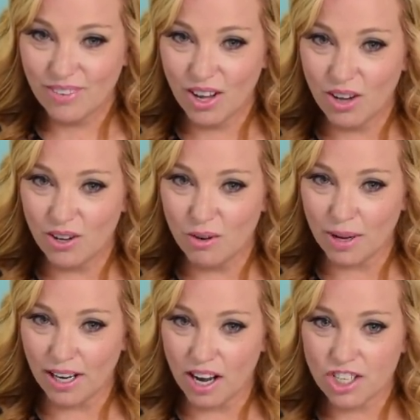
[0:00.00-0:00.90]
Oh
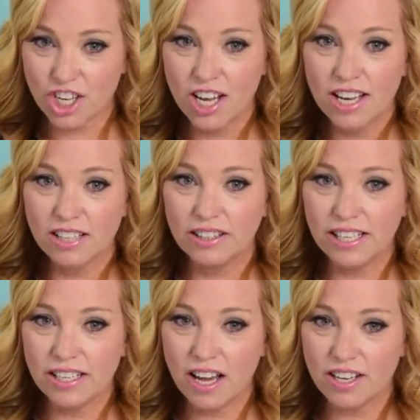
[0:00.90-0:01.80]
my gosh.
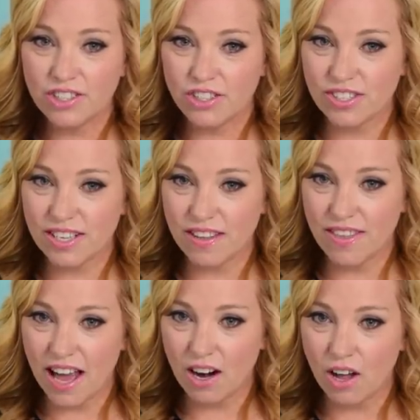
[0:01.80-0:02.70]
Lynn Hunter said
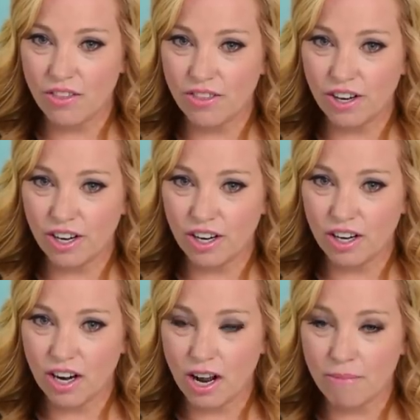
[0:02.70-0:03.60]
that on
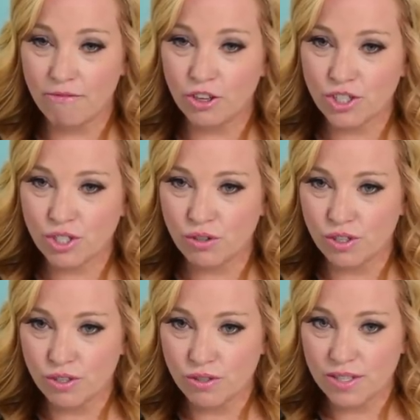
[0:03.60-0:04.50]
their first
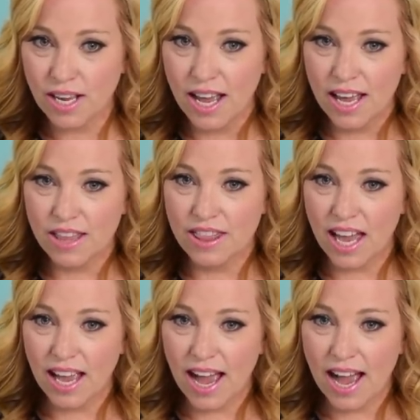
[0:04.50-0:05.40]
cruise,
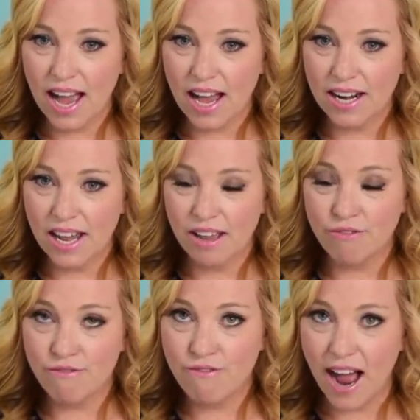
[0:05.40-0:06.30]
they had a
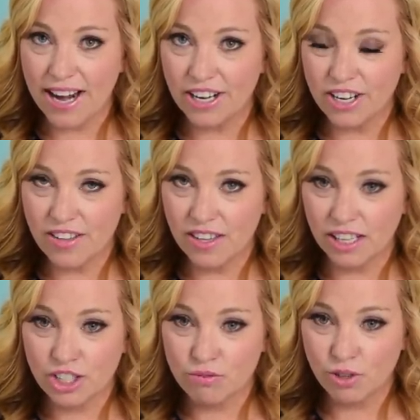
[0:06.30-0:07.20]
fire in the
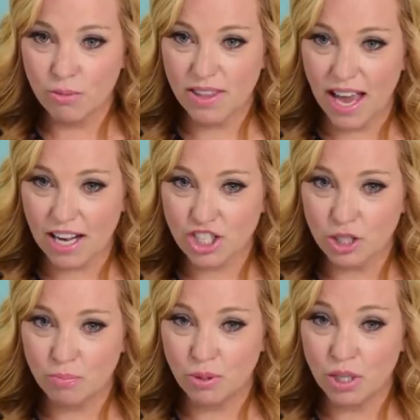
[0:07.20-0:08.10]
engine room and they
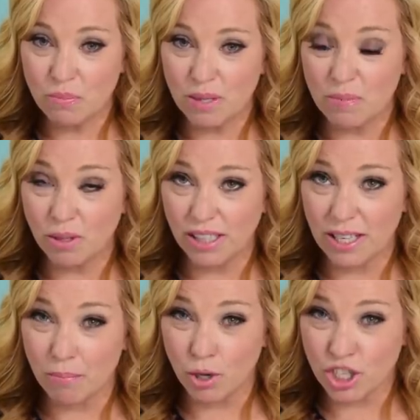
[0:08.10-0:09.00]
actually put people
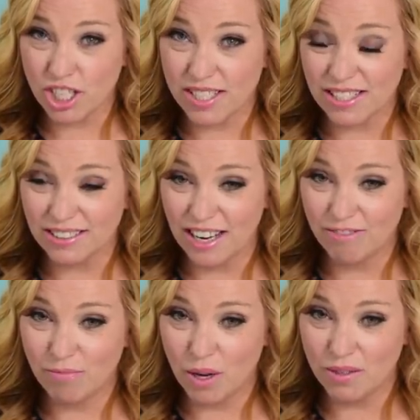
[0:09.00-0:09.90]
in emergency
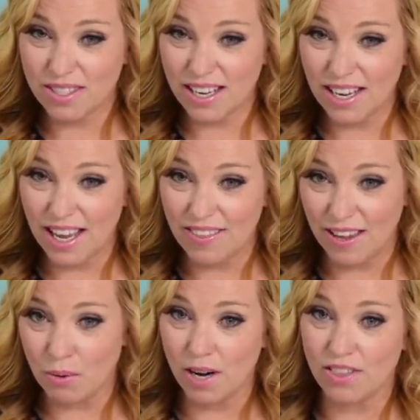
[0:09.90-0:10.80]
lifeboats and
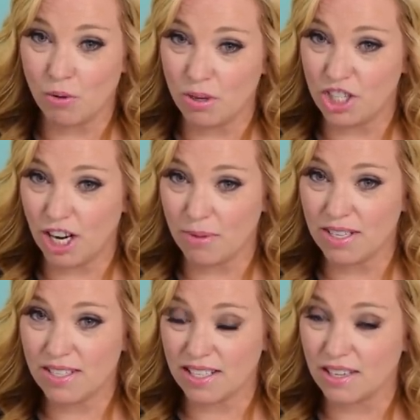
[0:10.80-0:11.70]
they were in their
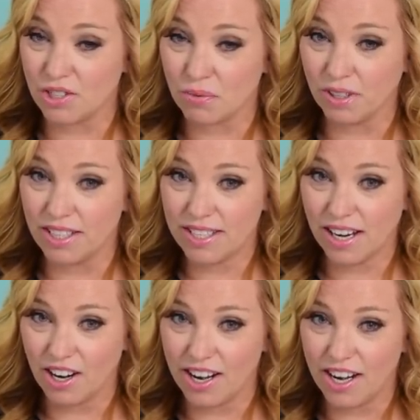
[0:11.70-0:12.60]
pajamas. That sounds really
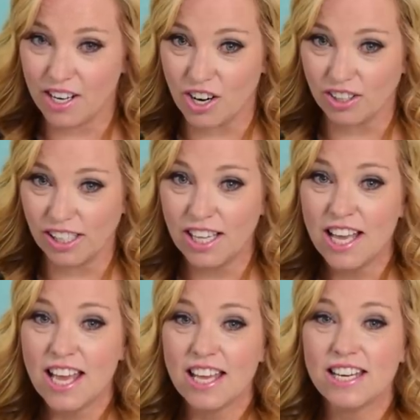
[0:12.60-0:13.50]
scary and gnarly.
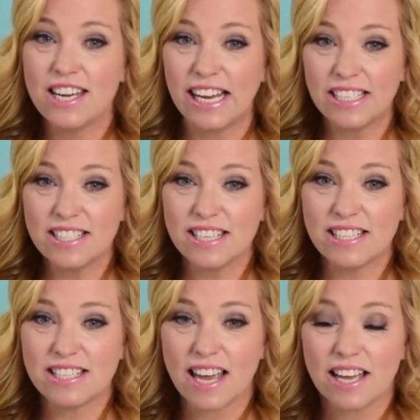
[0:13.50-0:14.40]
Nancy
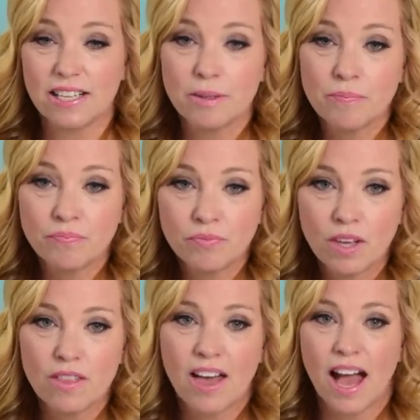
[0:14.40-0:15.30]
said
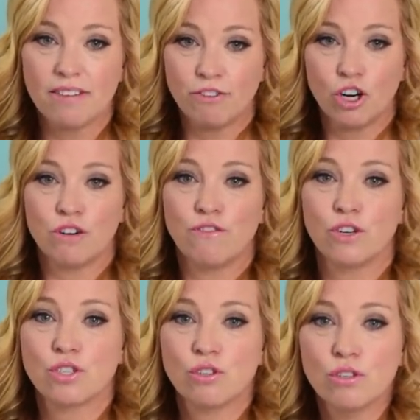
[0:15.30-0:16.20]
that for her
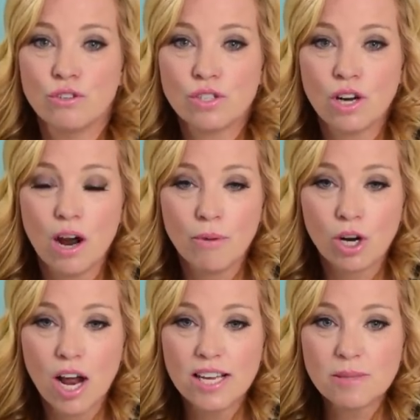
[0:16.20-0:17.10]
first cruise,
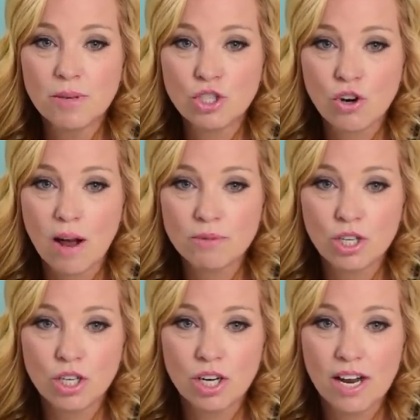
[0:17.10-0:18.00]
her husband dropped
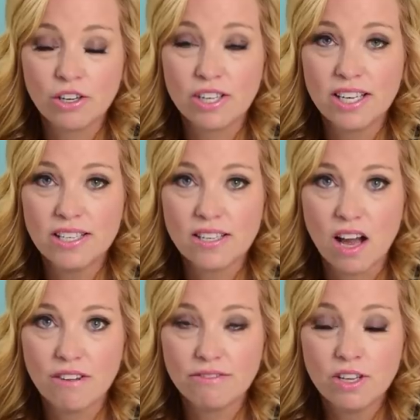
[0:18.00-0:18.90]
her and her kids
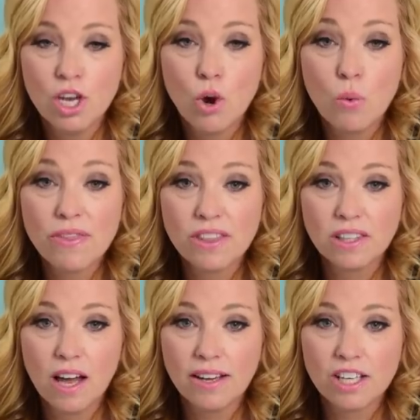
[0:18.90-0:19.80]
off with
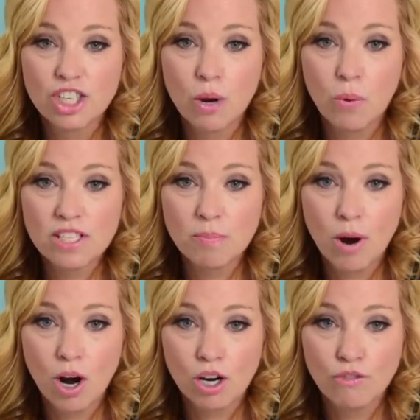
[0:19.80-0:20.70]
luggage and went to
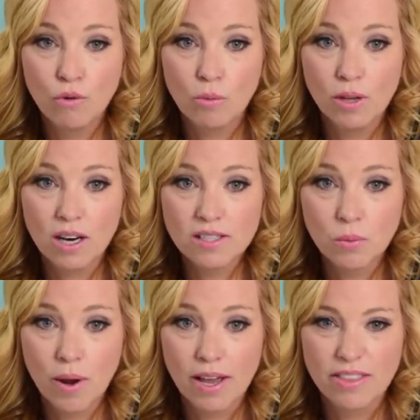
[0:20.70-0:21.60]
park 4 blocks
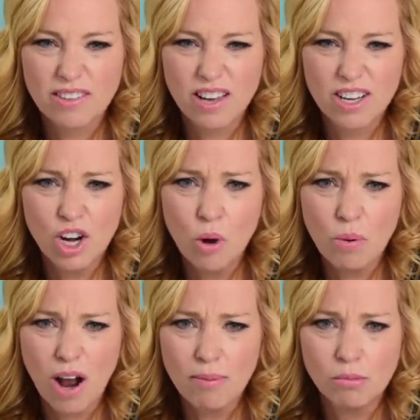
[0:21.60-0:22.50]
away. They thought, no
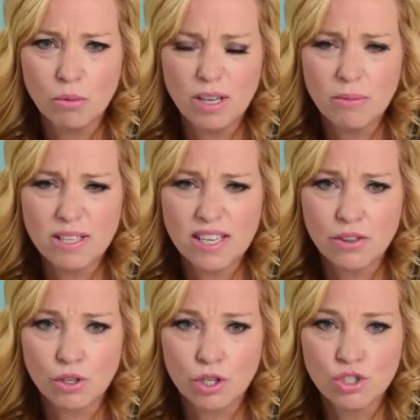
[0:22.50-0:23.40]
problem, we'll meet him
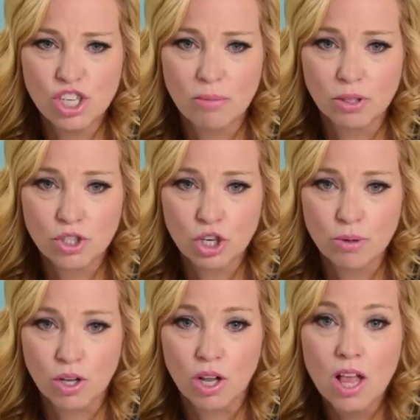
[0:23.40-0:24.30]
inside the cruise
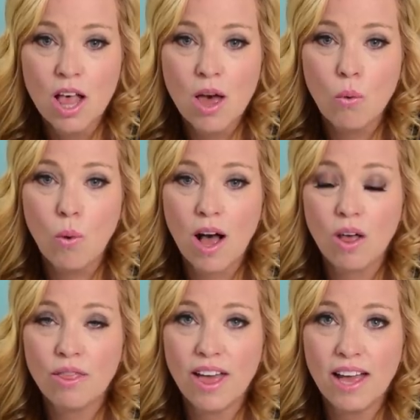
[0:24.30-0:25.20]
terminal.
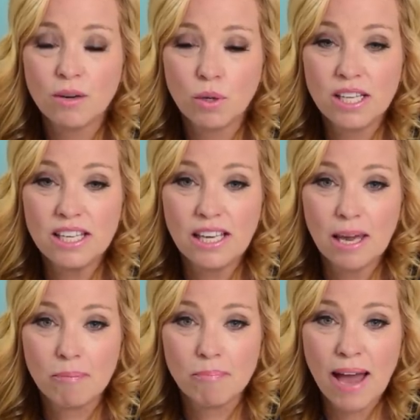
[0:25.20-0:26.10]
Well, then when he
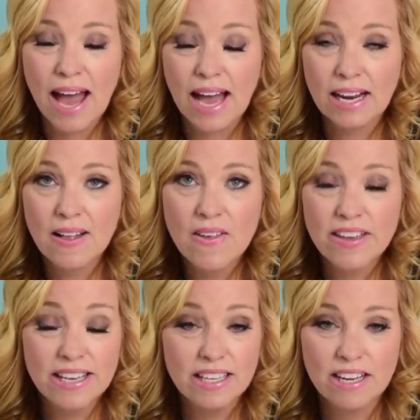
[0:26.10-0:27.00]
came back,
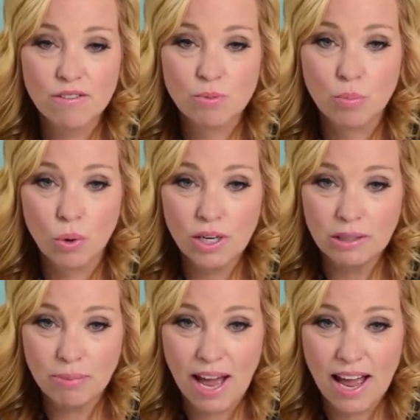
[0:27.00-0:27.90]
he didn't have his
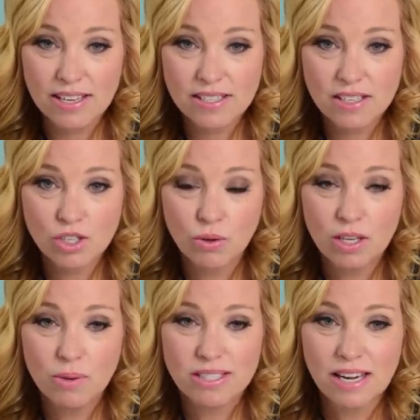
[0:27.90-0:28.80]
boarding pass, so
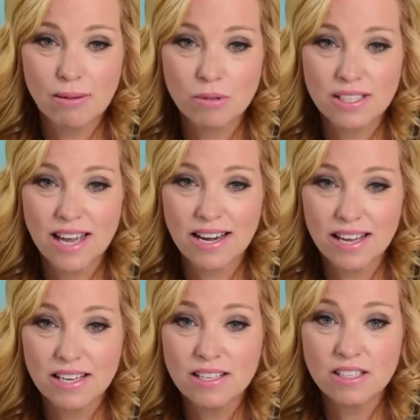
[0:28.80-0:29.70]
he wasn't able to get
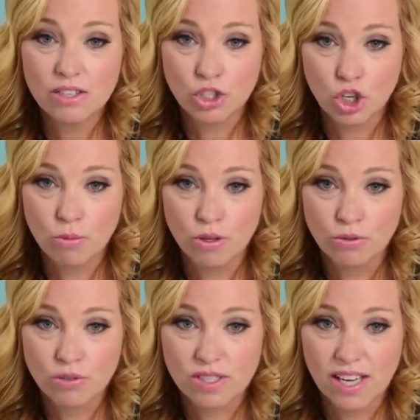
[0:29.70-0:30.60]
into the terminal
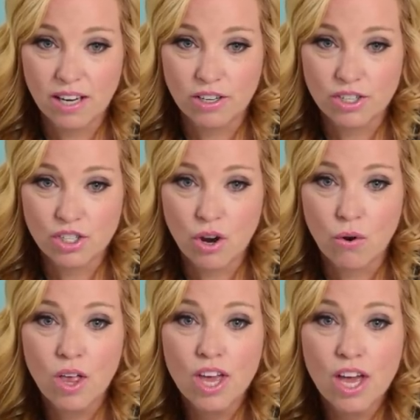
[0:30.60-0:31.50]
through the scanners.
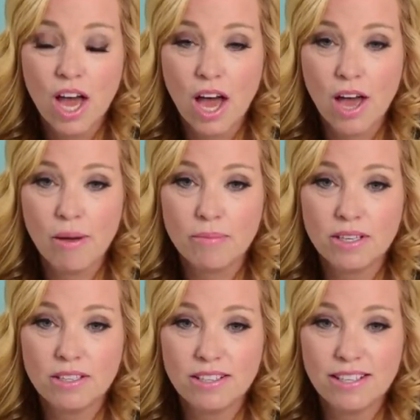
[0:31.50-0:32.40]
So
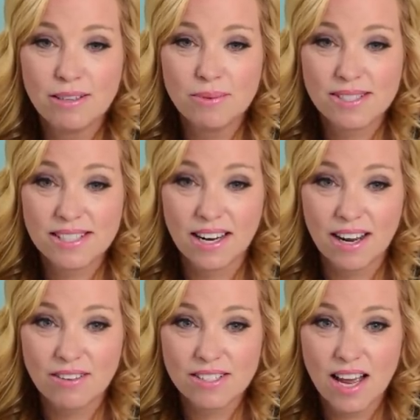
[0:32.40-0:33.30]
he was stuck
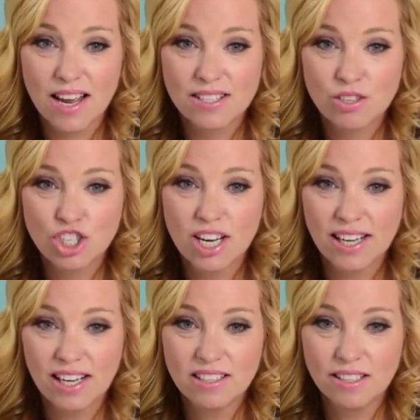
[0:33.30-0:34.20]
outside. So she had
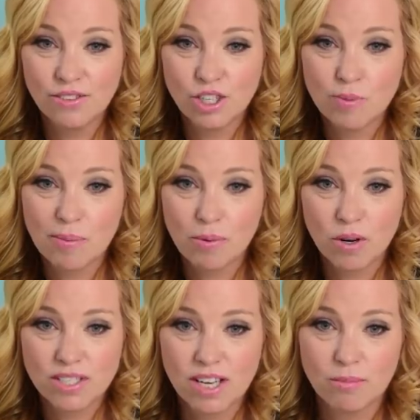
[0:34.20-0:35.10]
to hand deliver his
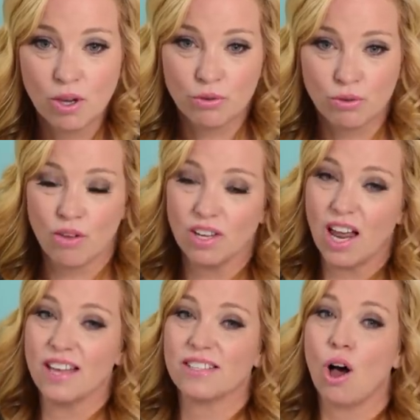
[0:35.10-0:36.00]
paperwork to him, go through all the
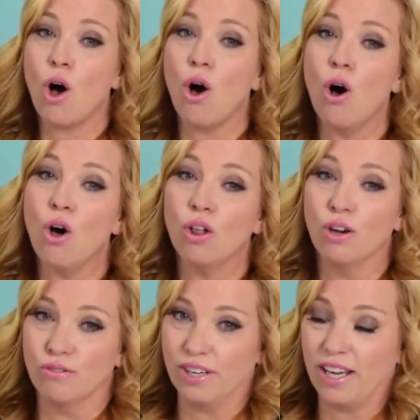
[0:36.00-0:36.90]
lines all
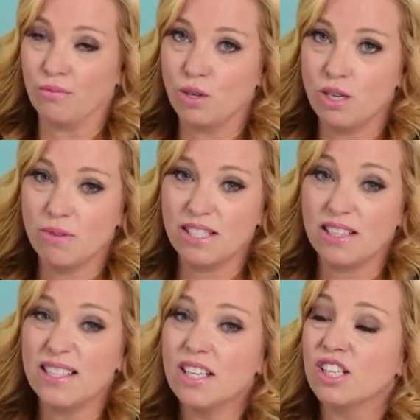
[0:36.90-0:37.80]
over again. Rookie
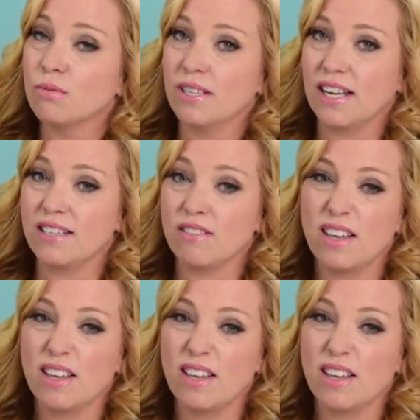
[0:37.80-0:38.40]
mistake. That's a good one, Nancy.